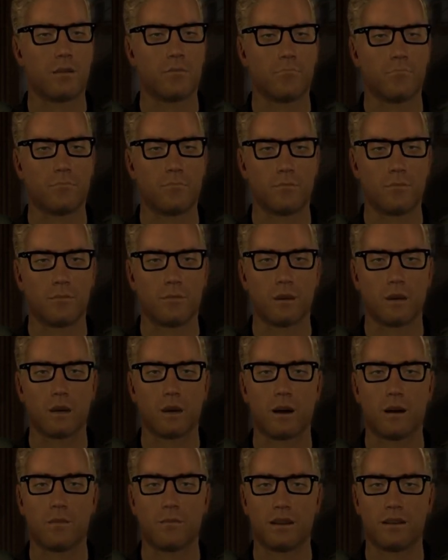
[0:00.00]
him,
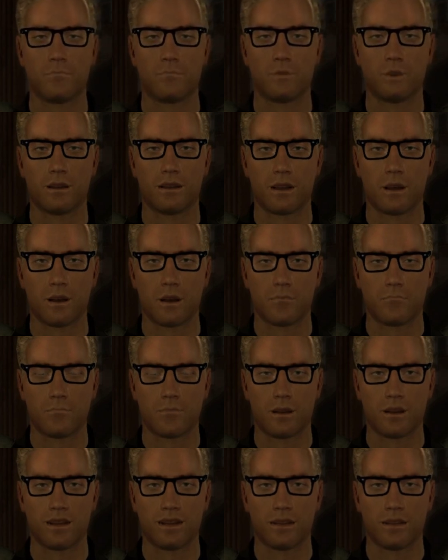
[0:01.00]
not its practical
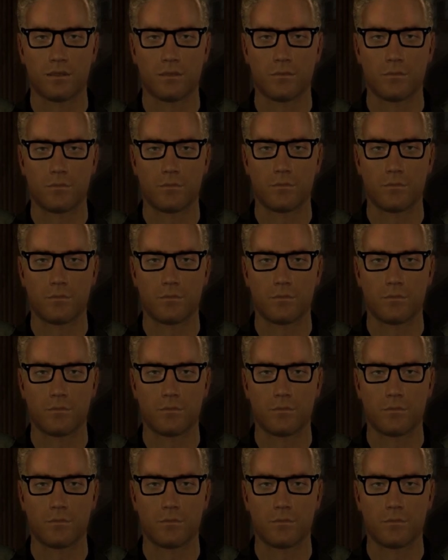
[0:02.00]
impact.